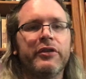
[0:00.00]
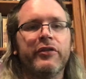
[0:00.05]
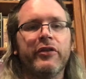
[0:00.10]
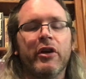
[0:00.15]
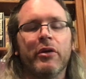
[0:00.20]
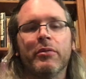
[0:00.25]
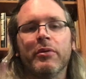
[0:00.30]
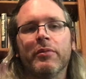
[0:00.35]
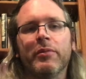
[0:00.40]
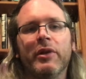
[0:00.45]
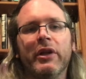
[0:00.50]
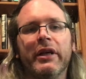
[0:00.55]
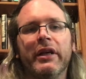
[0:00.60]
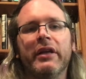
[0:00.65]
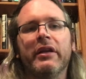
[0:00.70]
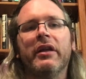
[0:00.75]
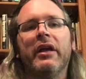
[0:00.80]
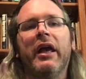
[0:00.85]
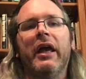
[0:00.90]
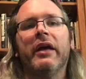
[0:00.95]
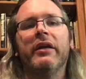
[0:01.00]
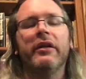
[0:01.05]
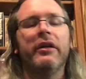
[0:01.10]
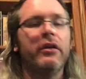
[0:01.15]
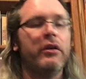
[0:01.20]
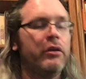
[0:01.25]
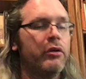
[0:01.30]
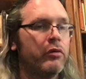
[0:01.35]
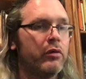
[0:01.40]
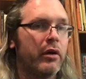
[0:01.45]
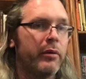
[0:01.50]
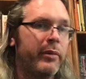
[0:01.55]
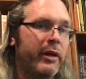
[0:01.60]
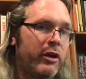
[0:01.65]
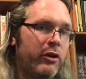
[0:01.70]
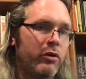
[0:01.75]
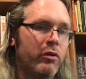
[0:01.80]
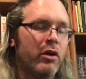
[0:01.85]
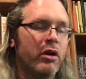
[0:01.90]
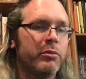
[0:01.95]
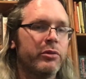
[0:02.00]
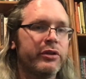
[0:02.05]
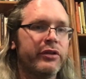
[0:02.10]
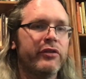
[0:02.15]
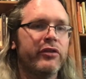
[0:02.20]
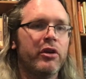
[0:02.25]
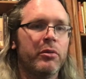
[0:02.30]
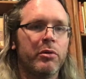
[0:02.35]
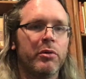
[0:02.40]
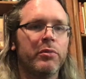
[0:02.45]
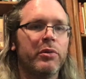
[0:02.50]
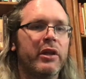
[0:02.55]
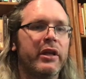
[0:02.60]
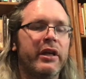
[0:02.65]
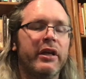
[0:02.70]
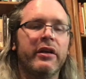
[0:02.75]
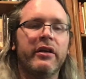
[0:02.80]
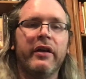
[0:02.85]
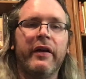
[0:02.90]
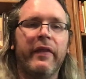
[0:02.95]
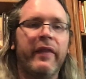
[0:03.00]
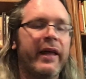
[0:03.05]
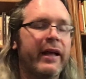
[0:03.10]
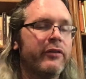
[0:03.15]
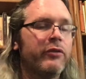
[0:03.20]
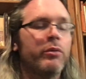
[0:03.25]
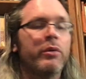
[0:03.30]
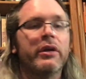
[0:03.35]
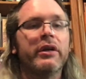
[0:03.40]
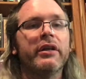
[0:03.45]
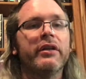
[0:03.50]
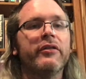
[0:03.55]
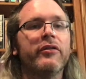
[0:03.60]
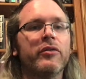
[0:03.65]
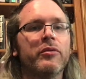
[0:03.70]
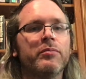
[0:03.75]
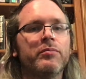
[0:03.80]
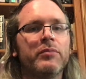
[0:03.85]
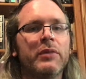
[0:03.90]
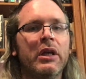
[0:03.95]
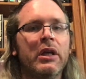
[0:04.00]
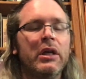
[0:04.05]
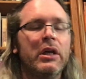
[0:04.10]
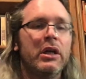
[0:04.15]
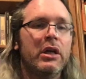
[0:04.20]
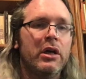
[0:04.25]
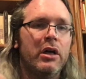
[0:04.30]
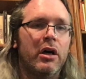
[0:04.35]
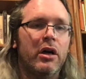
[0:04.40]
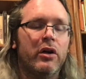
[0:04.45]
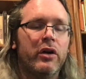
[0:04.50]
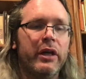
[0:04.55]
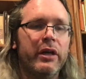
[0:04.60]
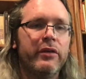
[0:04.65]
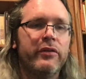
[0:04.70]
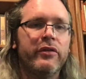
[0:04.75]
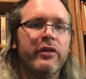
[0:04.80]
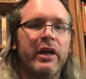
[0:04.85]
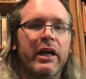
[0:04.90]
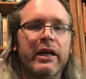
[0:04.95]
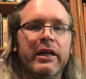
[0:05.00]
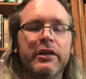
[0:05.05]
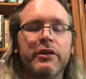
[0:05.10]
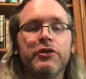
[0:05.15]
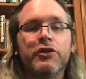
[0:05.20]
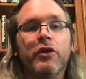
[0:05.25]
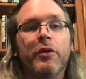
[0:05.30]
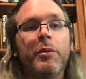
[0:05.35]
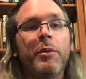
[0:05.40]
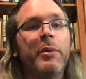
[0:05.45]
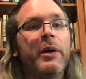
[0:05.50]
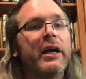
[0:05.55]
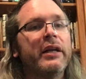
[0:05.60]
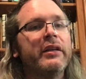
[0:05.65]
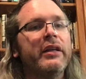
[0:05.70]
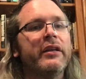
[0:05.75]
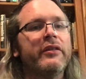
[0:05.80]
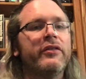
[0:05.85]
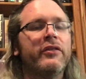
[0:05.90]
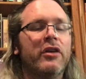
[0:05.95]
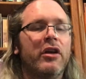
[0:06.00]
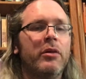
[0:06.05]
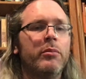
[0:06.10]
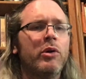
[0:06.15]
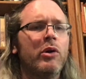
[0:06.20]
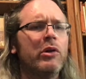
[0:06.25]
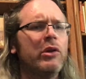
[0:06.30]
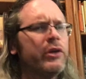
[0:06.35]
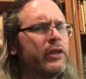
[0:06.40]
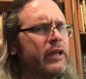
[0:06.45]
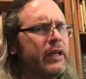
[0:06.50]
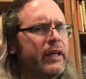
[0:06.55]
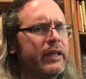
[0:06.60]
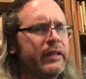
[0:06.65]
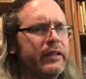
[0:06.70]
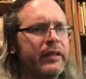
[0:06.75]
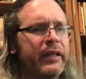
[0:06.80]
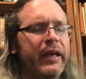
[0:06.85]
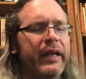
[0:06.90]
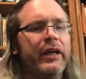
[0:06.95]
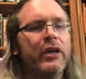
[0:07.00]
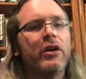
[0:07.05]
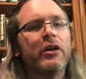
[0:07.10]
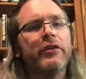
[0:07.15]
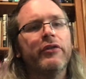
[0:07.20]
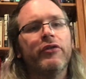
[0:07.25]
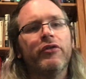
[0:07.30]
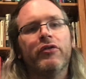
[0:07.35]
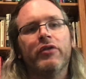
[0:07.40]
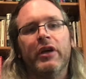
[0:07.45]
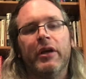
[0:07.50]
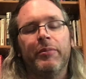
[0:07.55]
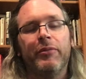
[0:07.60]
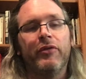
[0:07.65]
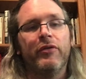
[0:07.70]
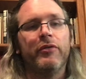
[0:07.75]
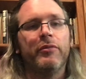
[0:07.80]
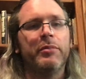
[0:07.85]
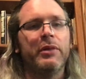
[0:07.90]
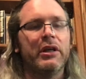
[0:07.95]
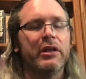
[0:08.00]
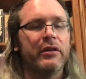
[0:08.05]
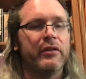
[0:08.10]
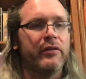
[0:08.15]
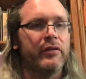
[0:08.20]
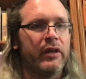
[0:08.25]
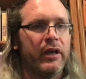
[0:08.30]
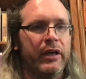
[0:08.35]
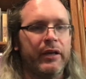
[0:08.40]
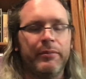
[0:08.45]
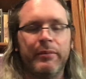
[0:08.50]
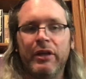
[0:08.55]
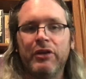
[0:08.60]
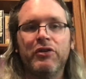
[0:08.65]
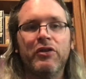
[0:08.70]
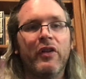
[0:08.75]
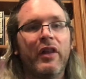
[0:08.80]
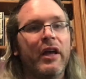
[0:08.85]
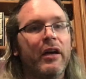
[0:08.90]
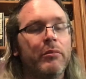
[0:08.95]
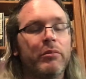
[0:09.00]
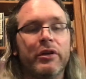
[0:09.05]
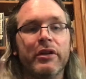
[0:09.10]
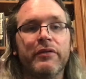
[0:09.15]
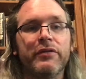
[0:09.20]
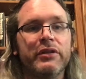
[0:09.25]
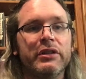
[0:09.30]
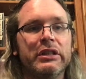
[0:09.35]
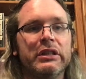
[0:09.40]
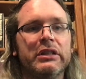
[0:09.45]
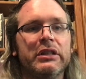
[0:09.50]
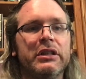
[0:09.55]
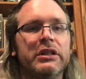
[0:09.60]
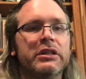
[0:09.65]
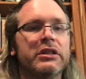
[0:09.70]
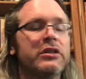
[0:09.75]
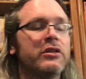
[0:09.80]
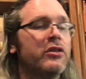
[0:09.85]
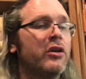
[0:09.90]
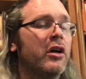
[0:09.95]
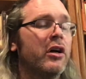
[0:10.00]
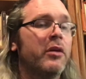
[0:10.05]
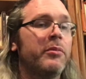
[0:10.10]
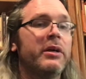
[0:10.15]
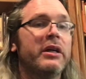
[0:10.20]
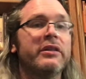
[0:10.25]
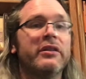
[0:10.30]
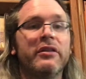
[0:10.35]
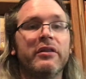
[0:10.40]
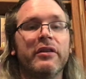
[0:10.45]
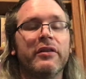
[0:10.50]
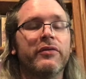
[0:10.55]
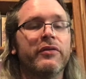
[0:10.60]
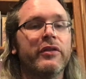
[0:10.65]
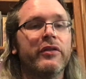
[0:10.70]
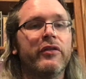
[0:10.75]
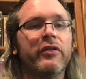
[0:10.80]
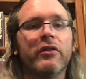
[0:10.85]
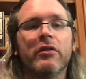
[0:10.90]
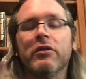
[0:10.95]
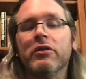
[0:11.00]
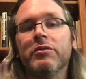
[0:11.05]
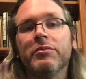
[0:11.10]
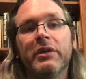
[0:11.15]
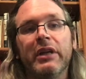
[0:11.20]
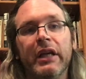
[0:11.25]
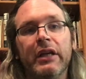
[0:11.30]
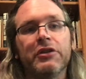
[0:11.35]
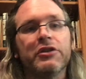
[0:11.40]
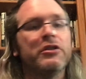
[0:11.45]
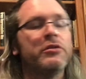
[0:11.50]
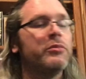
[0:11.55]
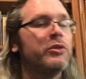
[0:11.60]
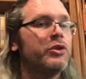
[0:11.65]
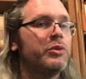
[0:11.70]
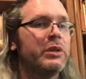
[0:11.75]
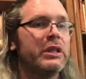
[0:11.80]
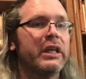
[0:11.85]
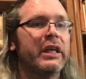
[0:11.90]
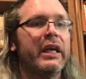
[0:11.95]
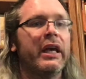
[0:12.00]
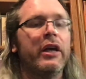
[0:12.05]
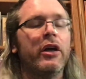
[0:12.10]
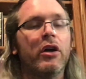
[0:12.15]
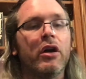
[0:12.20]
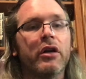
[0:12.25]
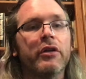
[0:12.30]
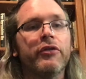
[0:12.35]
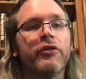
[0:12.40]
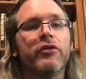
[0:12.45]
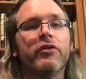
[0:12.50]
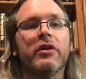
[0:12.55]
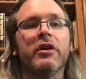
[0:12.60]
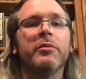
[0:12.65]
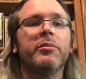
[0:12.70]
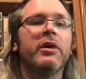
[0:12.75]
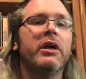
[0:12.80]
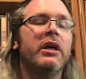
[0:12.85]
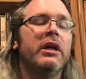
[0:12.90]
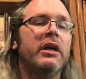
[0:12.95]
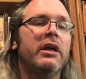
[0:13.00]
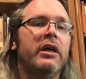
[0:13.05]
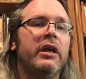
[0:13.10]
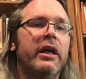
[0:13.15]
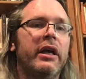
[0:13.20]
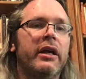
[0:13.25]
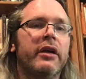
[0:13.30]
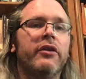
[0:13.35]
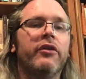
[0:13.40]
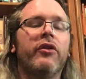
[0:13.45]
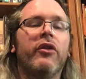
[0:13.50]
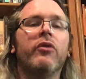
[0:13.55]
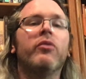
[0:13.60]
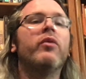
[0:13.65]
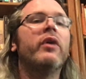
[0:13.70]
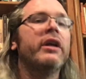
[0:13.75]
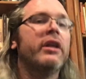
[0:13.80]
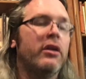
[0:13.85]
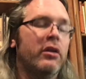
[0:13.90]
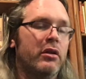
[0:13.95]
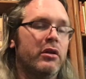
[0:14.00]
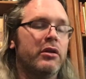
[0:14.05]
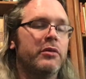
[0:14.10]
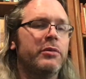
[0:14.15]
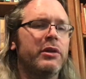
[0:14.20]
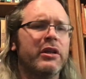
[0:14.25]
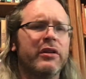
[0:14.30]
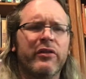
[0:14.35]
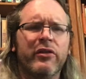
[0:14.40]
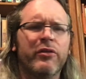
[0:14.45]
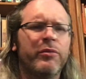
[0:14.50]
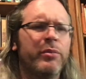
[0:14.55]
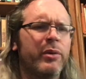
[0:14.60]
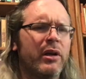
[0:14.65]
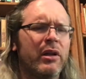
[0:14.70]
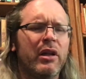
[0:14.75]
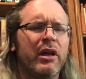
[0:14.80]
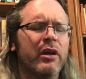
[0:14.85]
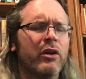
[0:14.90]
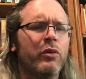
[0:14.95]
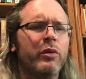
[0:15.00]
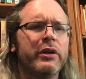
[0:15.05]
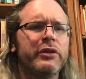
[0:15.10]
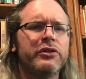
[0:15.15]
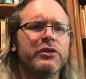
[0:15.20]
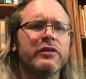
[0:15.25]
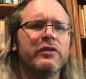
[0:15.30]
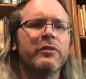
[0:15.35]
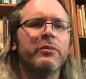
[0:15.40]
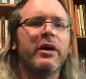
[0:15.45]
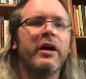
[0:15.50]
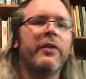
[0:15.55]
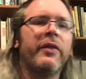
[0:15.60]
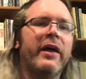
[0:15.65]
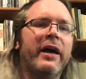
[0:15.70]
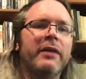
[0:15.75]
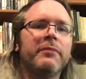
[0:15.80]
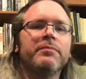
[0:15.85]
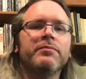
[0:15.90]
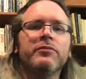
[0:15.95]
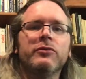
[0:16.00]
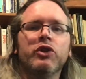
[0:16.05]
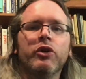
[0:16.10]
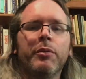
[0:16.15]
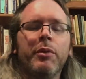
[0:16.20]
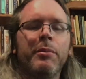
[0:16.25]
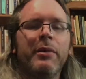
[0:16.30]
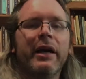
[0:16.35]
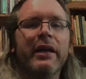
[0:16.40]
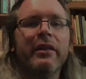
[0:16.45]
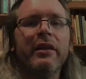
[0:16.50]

Saber Blade and a newer Bendu Armory Saber Blade, and that's what it is. All right, uh, join me back next time. I'll look at KR strips because I mentioned that briefly in here and talk about the difference in illumination between a KR strip and the regular because there's been a lot of questions about that. Join me back